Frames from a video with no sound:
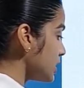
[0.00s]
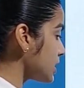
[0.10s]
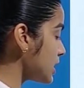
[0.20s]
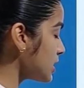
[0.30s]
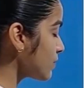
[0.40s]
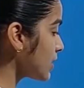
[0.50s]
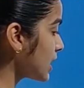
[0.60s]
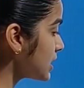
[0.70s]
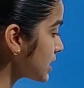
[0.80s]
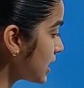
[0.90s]
case, we
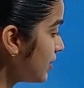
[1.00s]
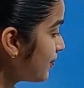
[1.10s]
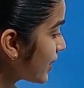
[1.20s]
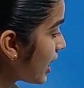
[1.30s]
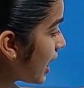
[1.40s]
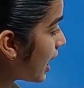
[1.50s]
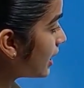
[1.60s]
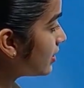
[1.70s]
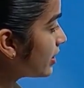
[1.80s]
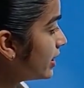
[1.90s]
can say
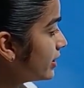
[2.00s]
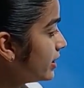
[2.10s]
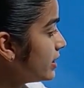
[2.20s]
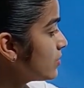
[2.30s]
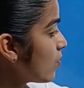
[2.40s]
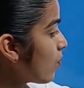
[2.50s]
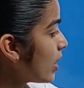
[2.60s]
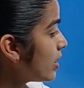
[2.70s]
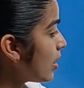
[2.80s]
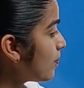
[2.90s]
100 is
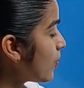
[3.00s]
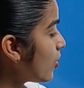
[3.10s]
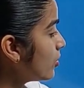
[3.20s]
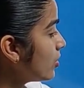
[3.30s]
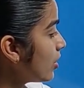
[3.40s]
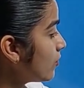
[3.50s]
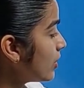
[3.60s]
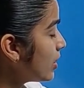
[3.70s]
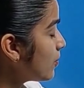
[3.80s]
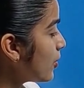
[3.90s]
1 upon
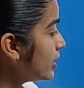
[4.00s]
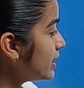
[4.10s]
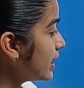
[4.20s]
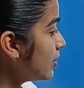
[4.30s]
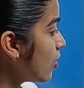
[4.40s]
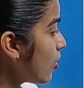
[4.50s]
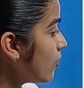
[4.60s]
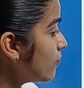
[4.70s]
10 of